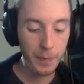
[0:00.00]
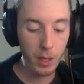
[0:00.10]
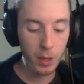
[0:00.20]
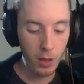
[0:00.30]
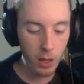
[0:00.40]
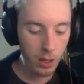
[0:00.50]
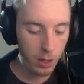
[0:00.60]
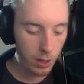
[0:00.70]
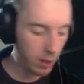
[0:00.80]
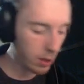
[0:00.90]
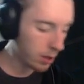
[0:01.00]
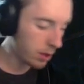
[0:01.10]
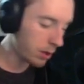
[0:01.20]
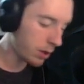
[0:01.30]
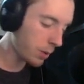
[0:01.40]
Look
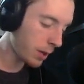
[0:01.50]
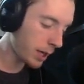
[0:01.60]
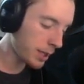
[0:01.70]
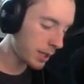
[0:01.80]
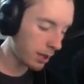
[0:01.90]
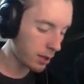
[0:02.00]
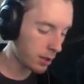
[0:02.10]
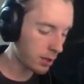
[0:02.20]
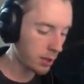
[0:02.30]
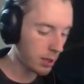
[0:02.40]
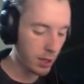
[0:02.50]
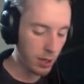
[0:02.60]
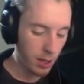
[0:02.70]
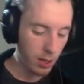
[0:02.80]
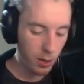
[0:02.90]
what I see.
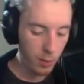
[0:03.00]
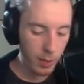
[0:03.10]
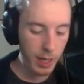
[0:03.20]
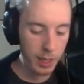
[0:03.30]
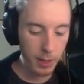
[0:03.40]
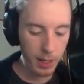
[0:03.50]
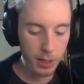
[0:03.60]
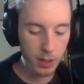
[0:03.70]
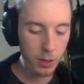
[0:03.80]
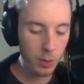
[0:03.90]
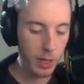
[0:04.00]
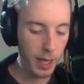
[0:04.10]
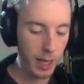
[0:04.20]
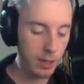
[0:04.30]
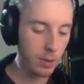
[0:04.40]
3x minus 2
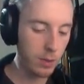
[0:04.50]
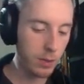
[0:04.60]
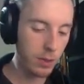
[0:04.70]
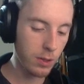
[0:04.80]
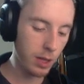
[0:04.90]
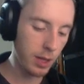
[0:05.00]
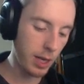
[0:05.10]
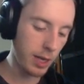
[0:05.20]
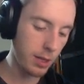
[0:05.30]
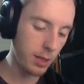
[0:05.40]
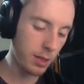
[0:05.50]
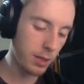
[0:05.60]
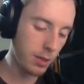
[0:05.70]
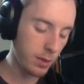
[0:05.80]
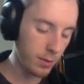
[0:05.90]
cancels. Look at that.
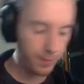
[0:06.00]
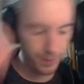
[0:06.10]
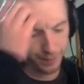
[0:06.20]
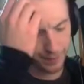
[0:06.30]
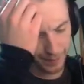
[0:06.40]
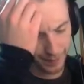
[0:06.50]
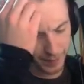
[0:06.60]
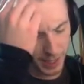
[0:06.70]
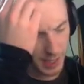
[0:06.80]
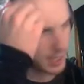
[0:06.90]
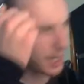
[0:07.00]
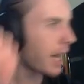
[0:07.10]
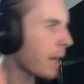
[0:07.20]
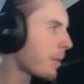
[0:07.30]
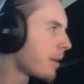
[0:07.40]
How does that happen?